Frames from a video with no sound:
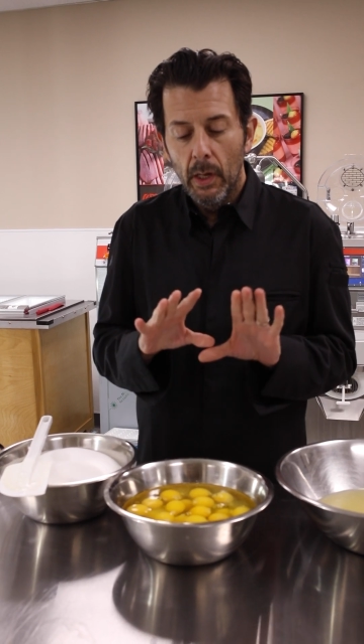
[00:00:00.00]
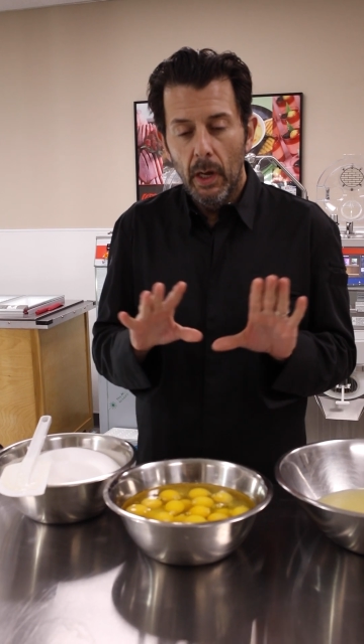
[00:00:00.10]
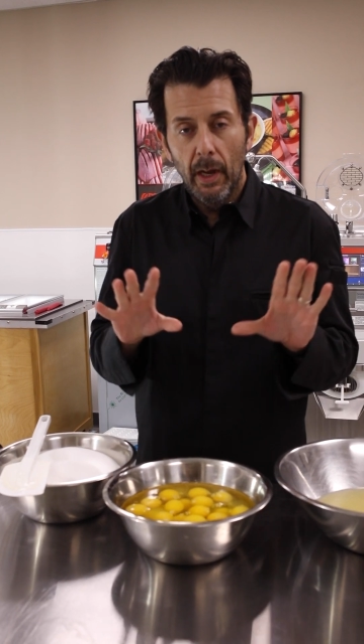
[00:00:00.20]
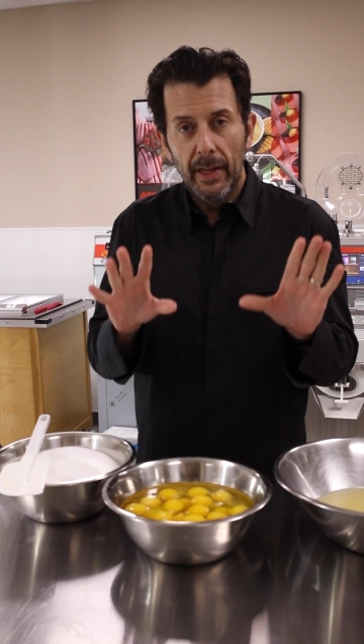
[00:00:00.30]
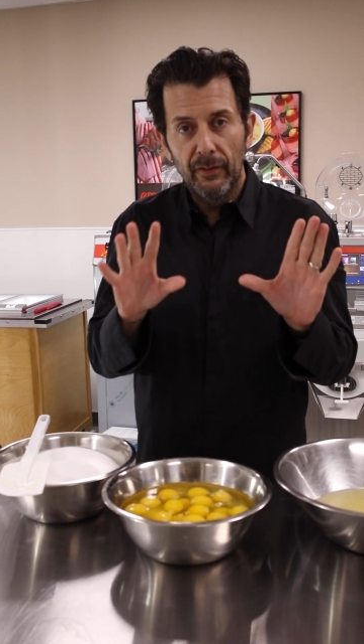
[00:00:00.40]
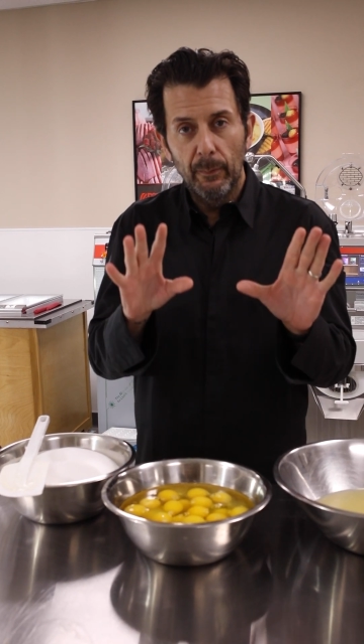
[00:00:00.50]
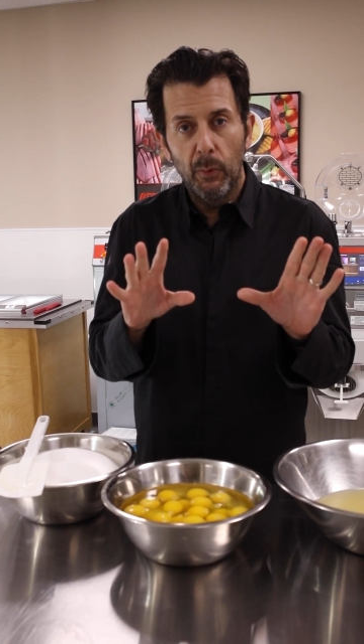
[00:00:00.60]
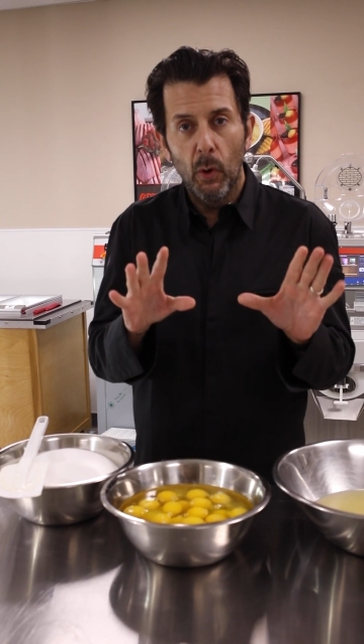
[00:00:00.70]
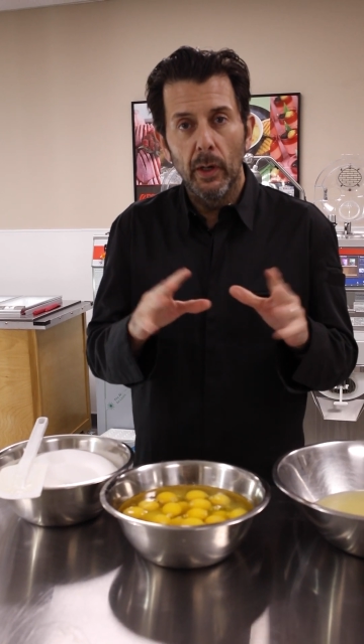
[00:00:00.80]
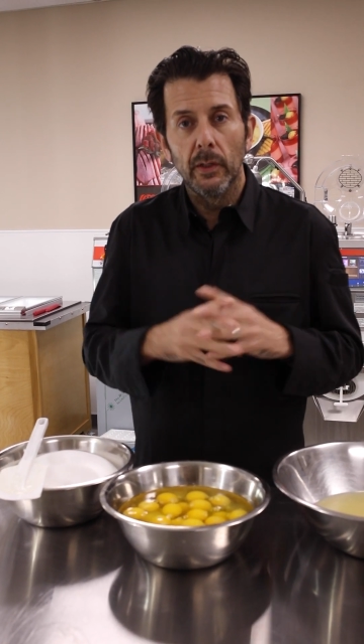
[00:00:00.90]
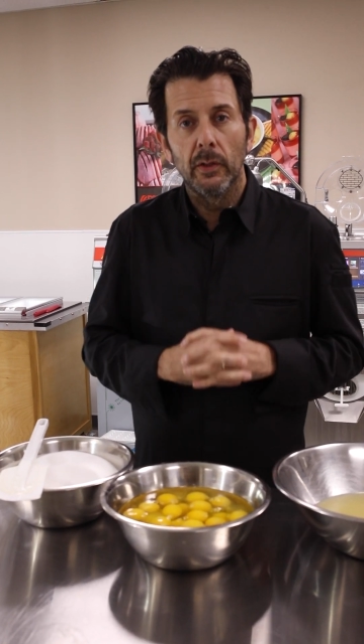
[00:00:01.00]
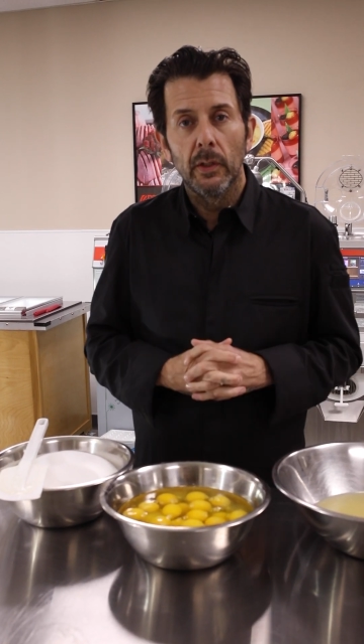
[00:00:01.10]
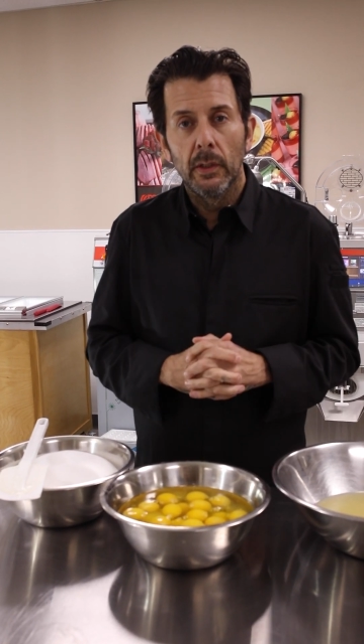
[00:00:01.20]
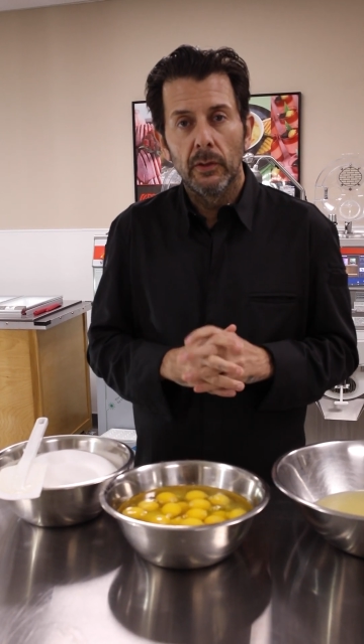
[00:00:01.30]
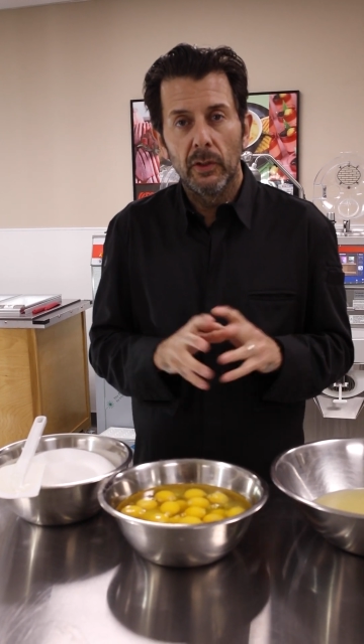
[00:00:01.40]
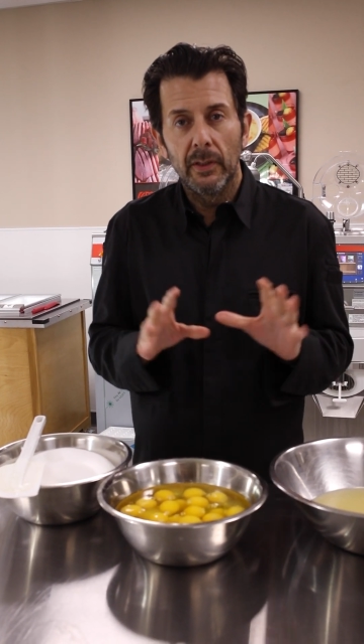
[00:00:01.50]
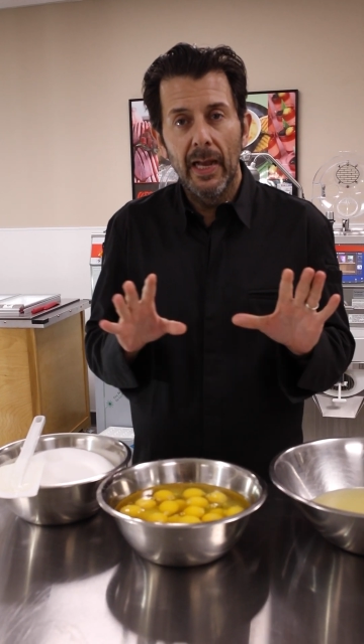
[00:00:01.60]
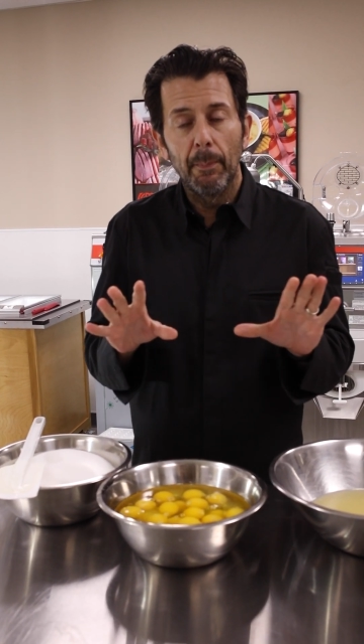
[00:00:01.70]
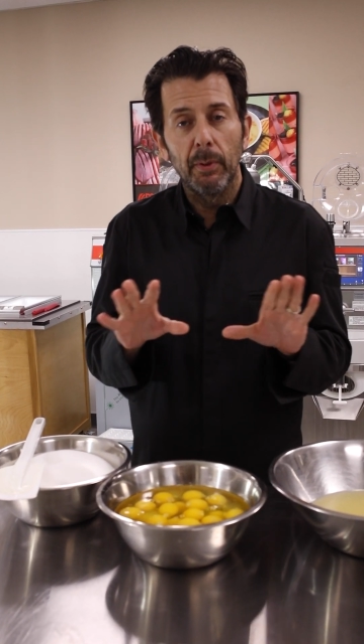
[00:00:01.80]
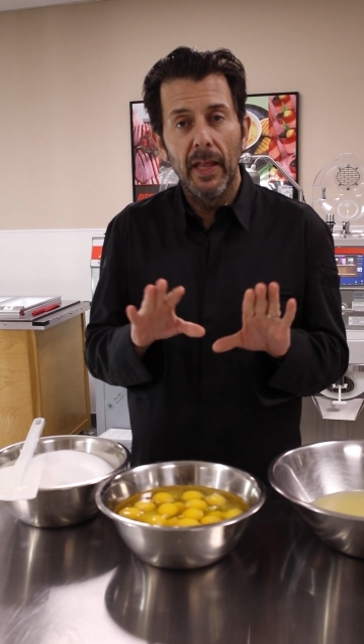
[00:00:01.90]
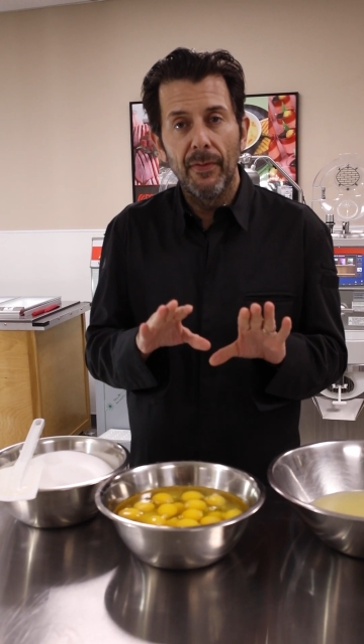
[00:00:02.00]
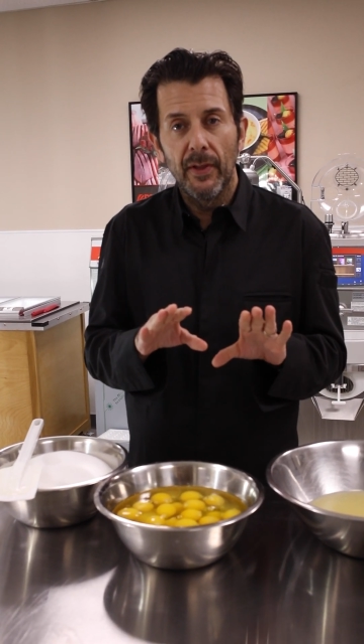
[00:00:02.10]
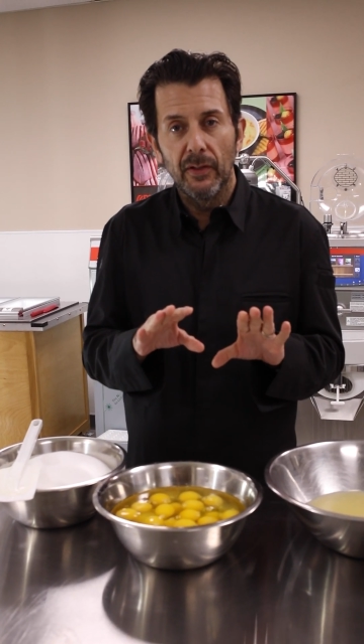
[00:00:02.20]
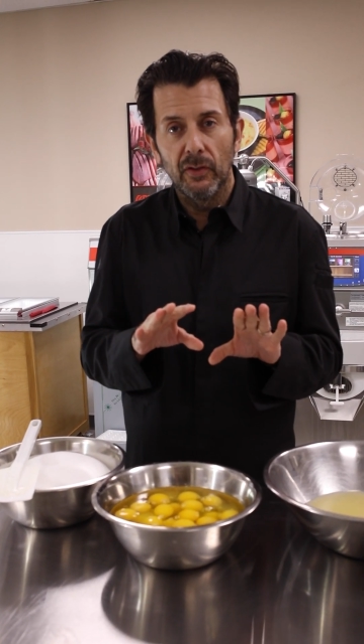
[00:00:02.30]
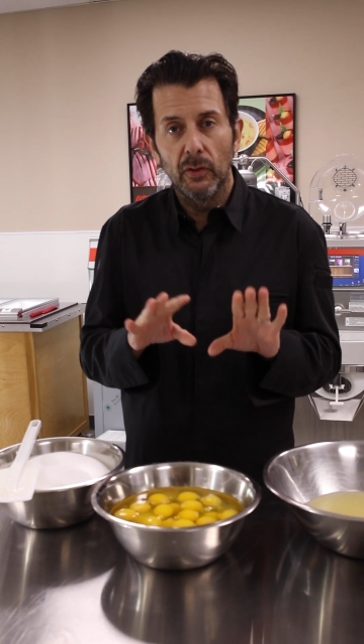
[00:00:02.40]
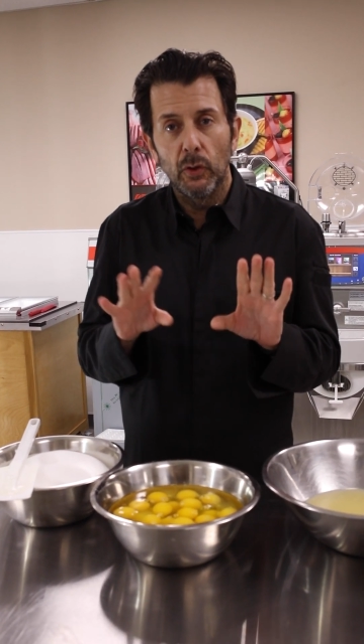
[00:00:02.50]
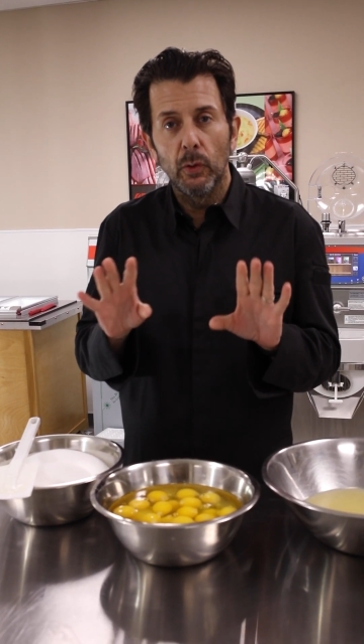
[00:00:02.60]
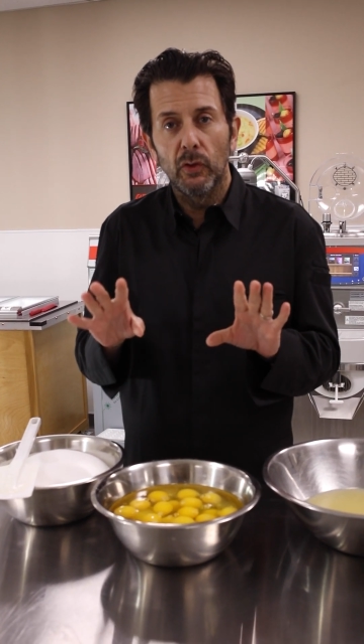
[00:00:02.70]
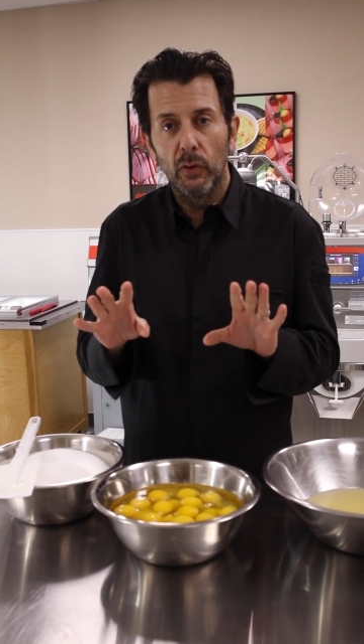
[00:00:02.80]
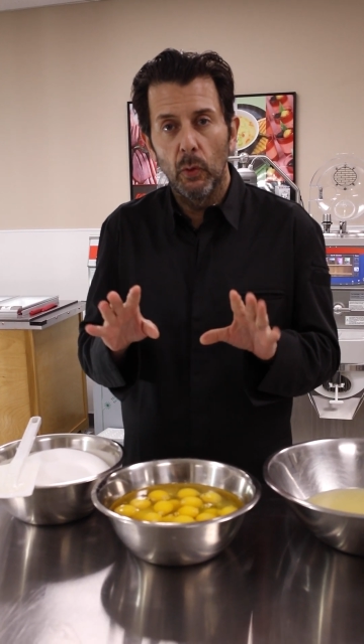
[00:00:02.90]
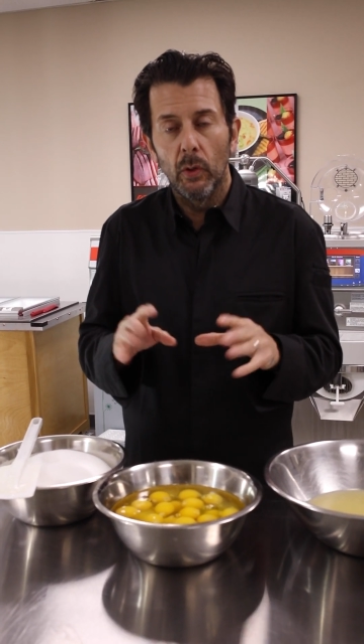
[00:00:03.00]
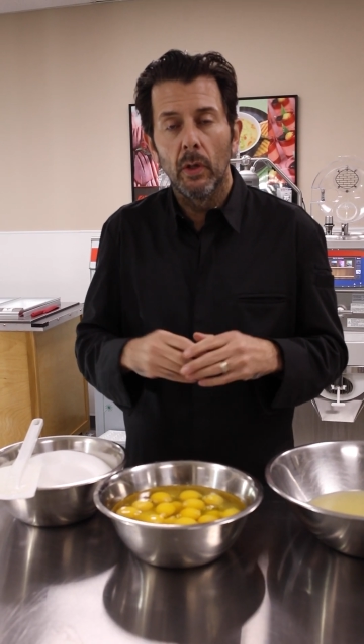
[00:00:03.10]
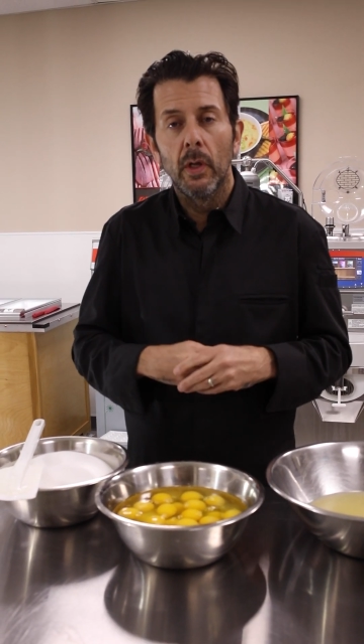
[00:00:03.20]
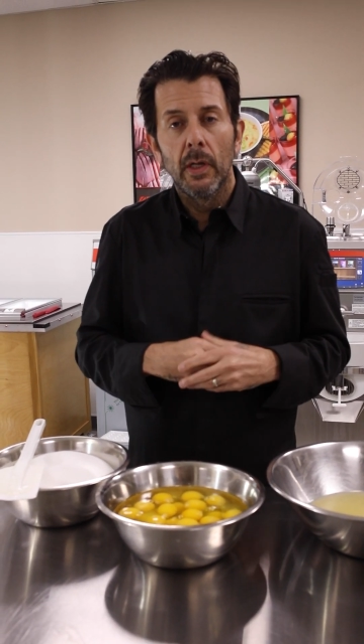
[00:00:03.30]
It's important to not blend this too soon